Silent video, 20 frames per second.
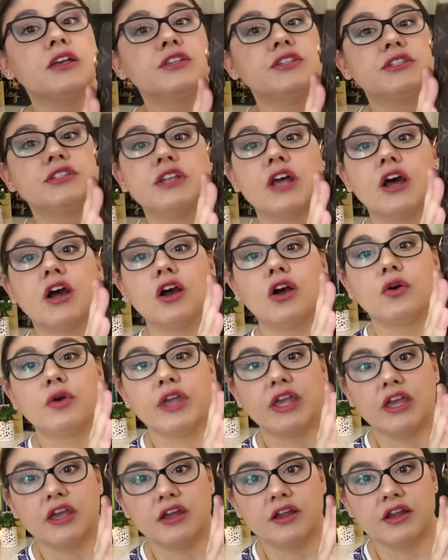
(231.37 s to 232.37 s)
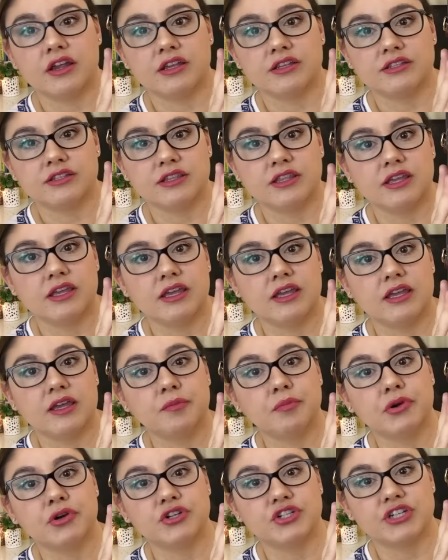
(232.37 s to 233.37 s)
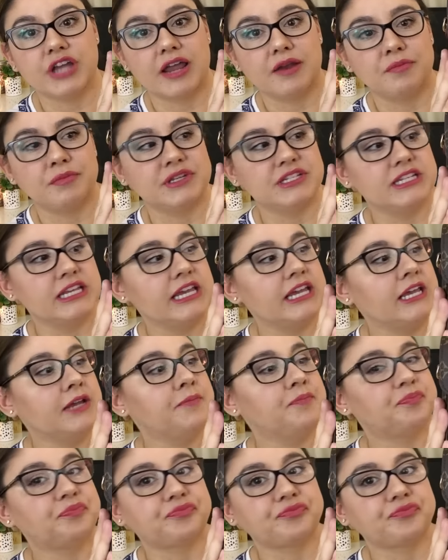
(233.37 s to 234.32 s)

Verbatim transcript: So here is the Pochette Métis.